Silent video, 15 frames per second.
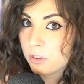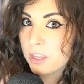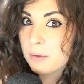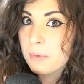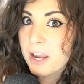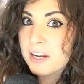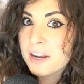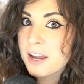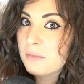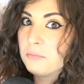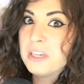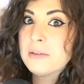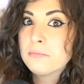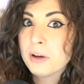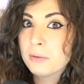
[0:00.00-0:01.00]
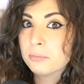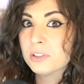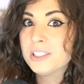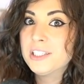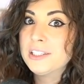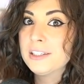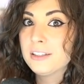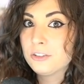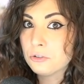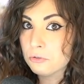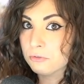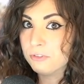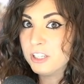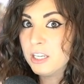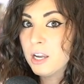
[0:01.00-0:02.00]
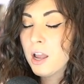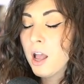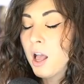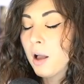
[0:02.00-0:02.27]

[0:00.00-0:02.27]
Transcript: They might not be bubbly and goofy,